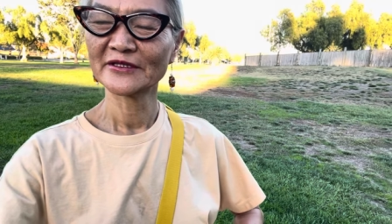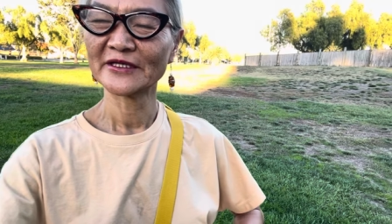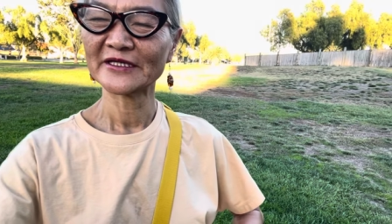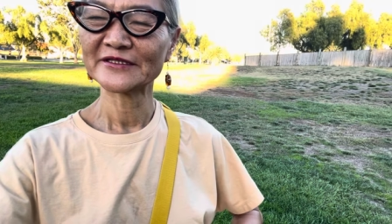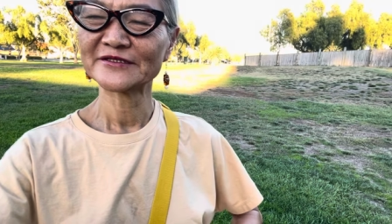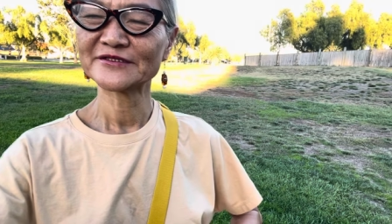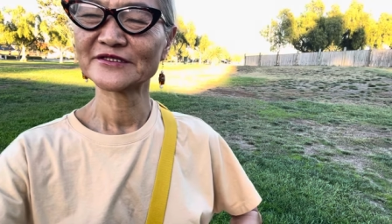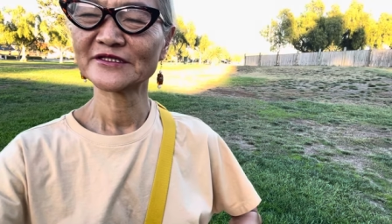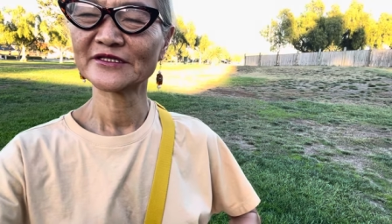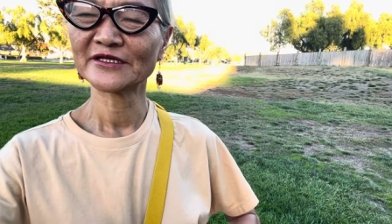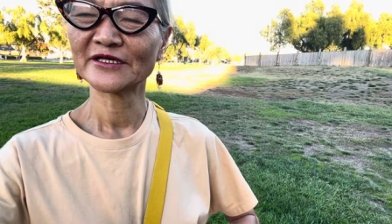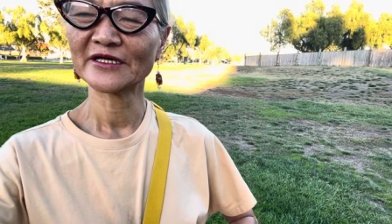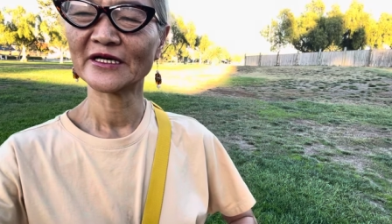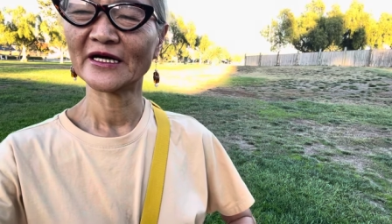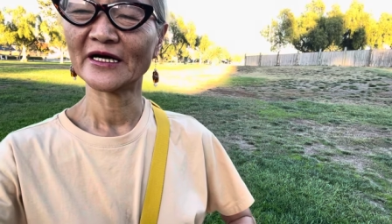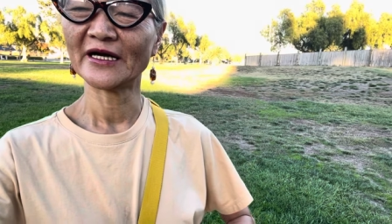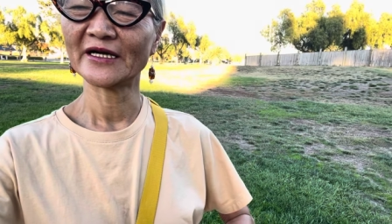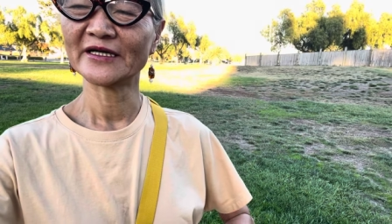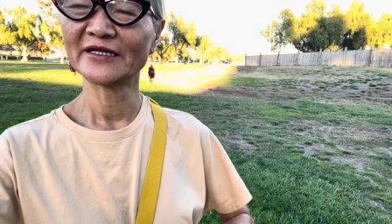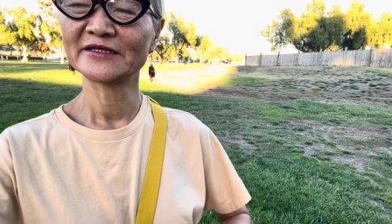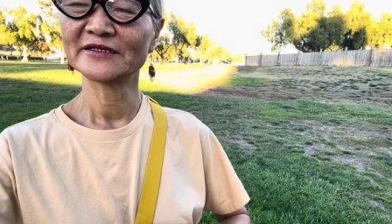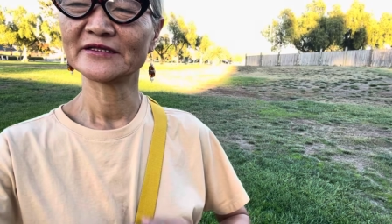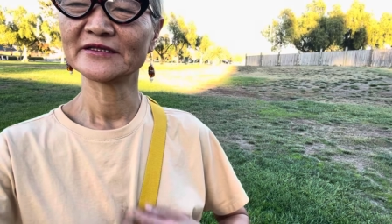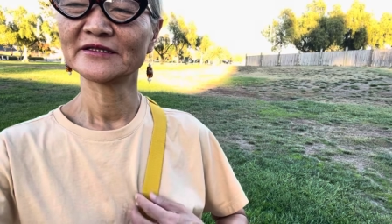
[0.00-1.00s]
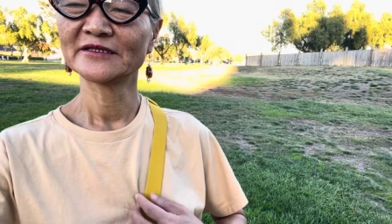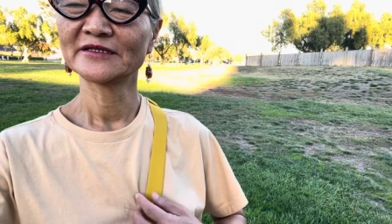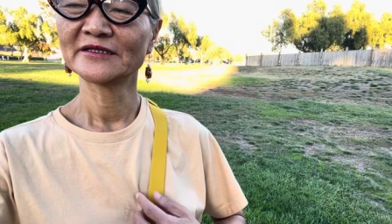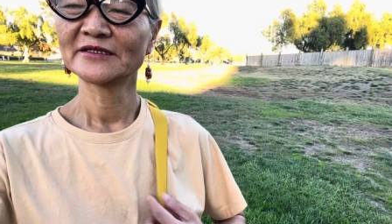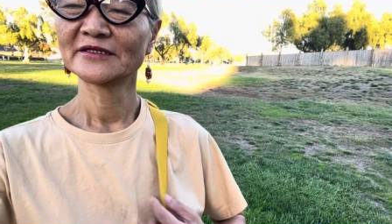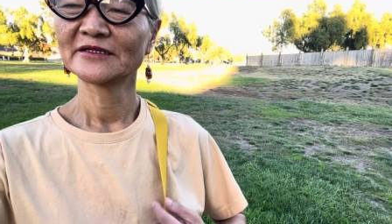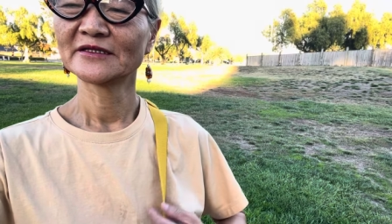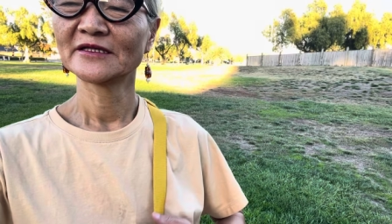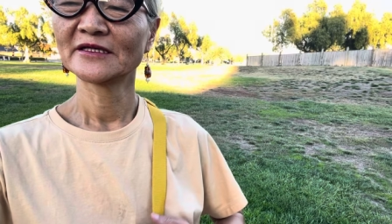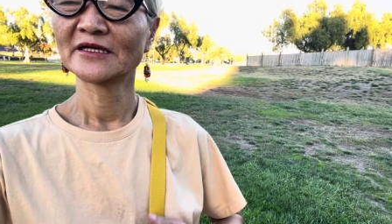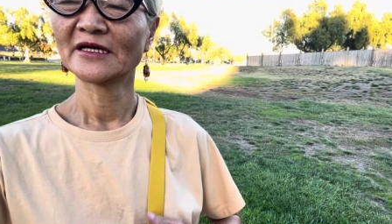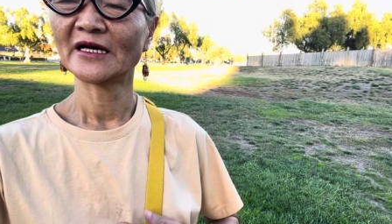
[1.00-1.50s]
I think I
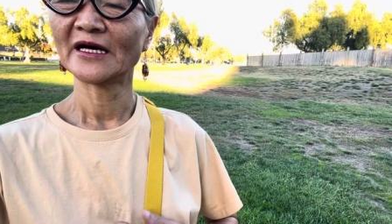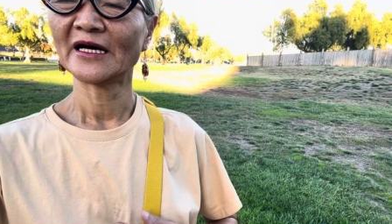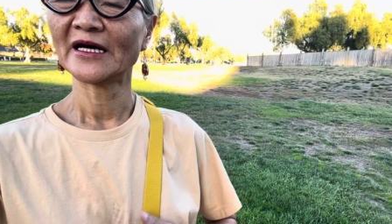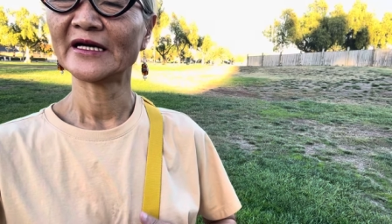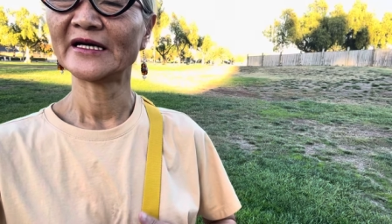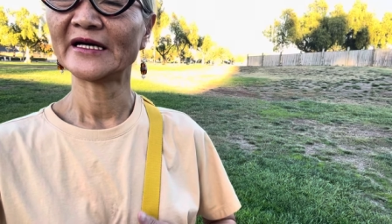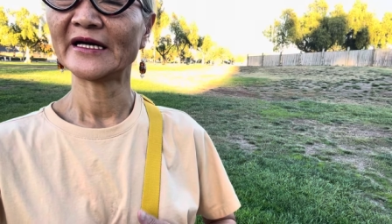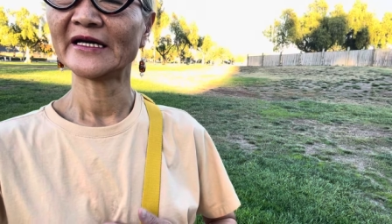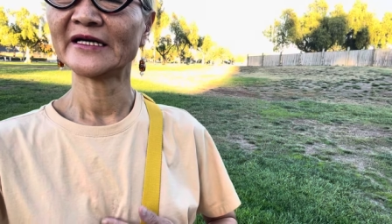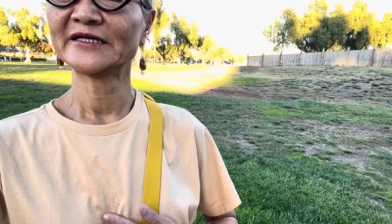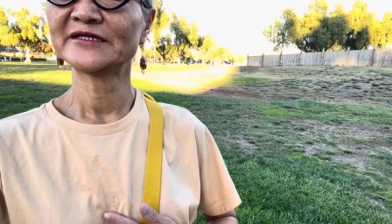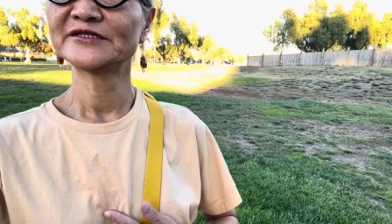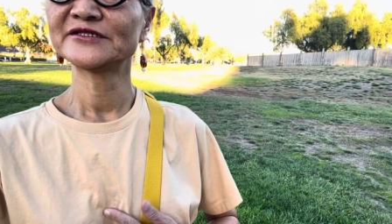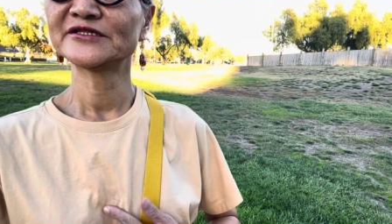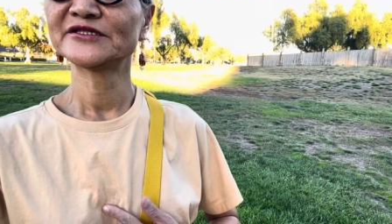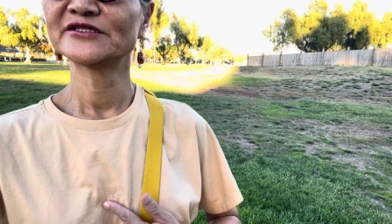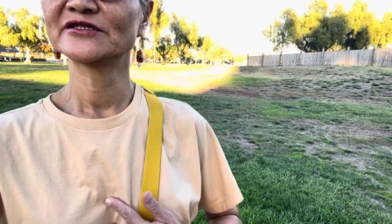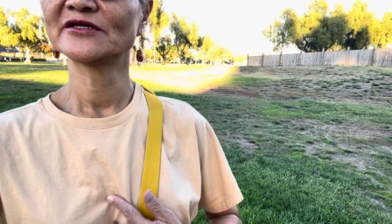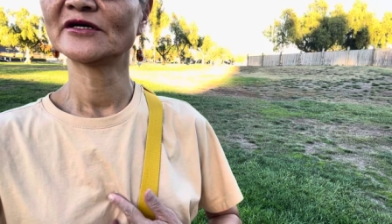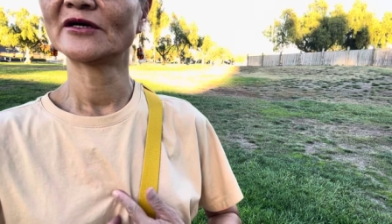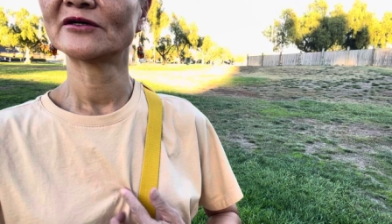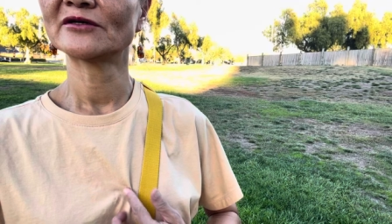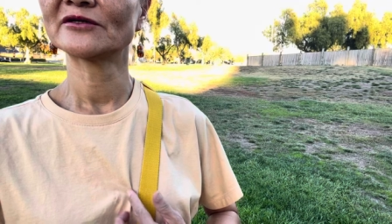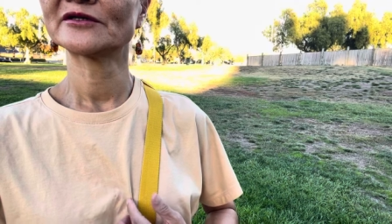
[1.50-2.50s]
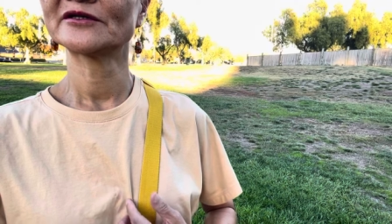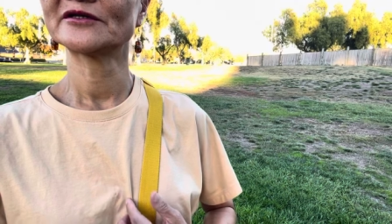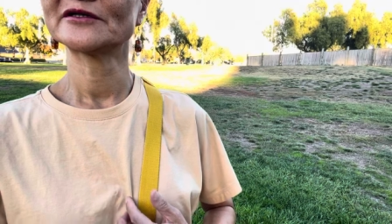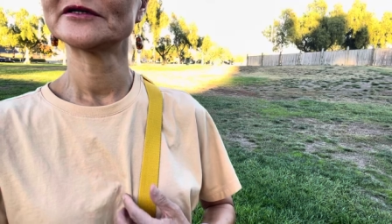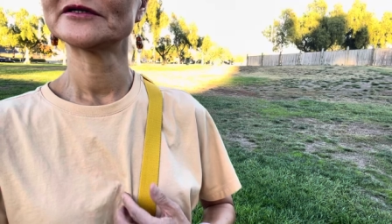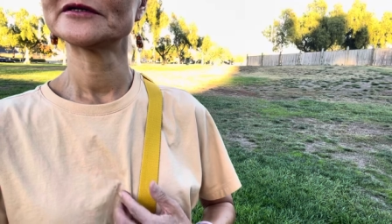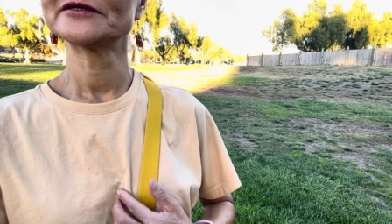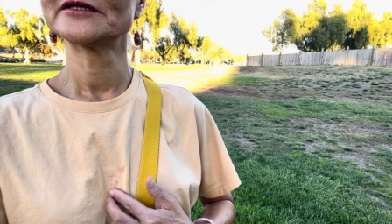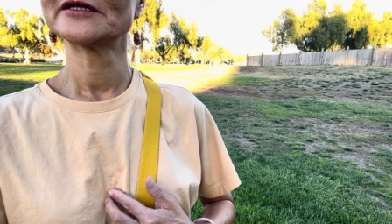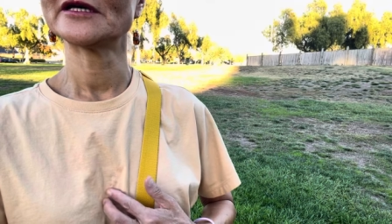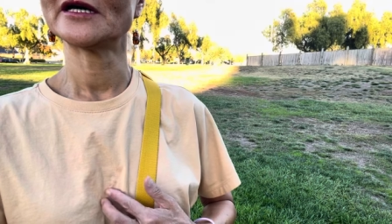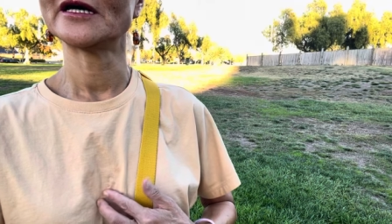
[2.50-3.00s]
I ate
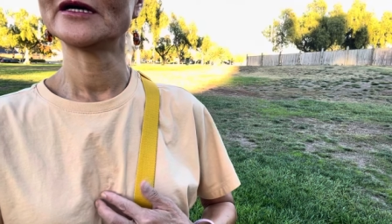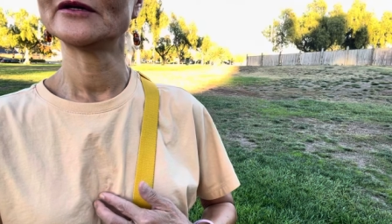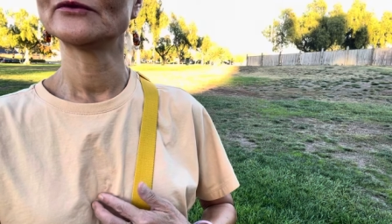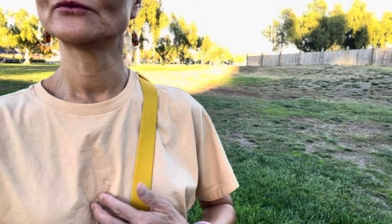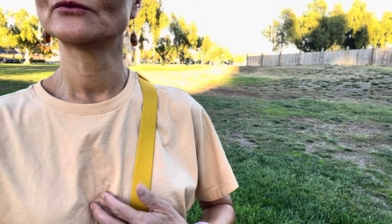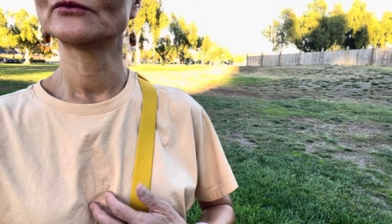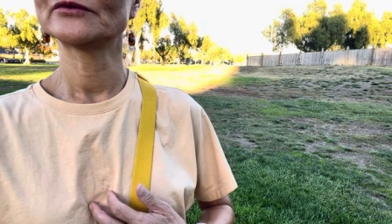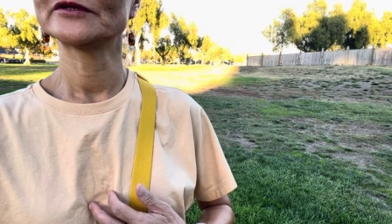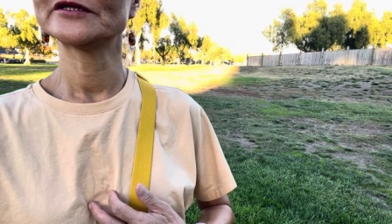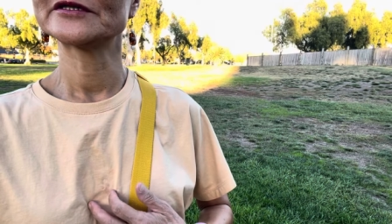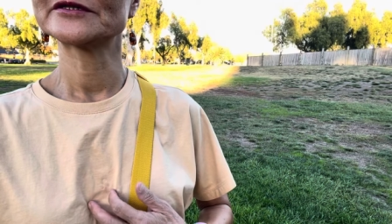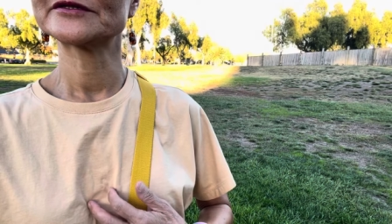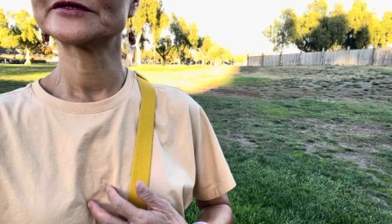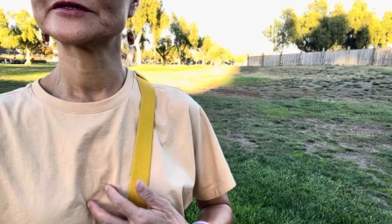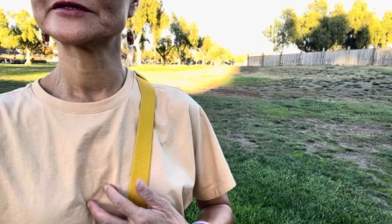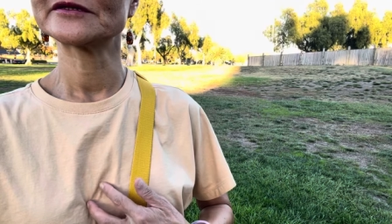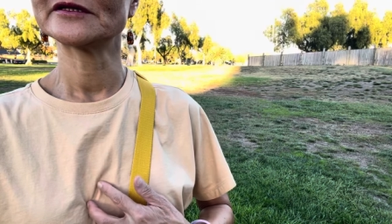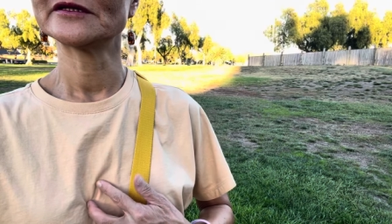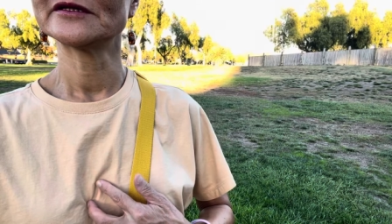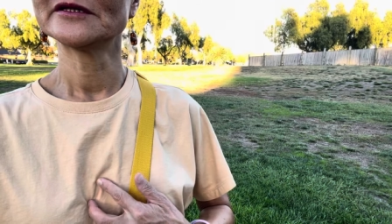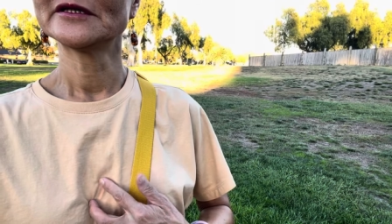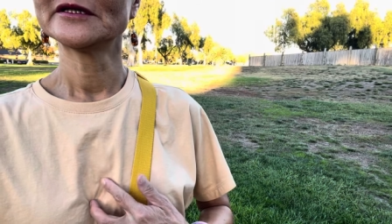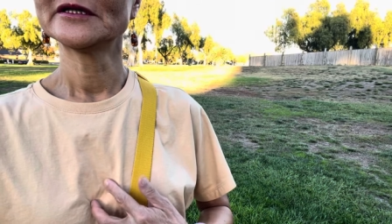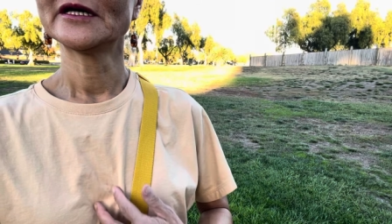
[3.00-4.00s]
yogurt and uh, with uh,